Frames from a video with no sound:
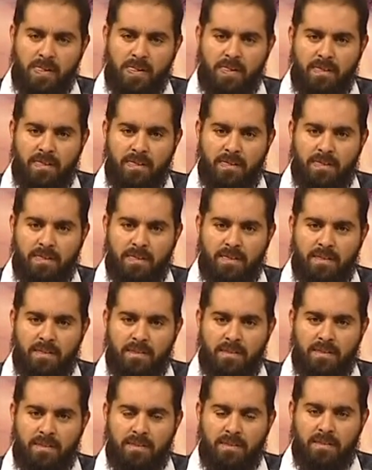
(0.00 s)

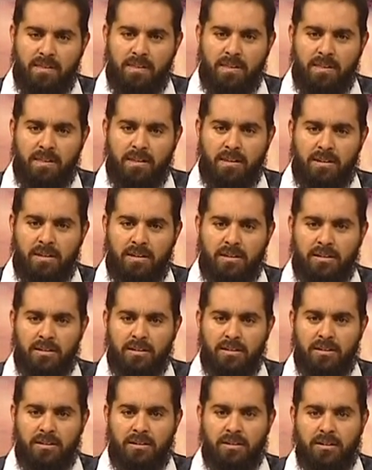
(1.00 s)

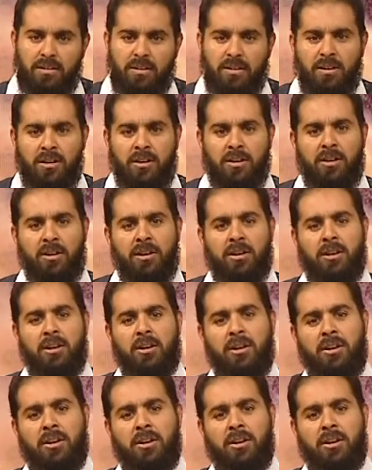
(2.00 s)
Nobody speaks.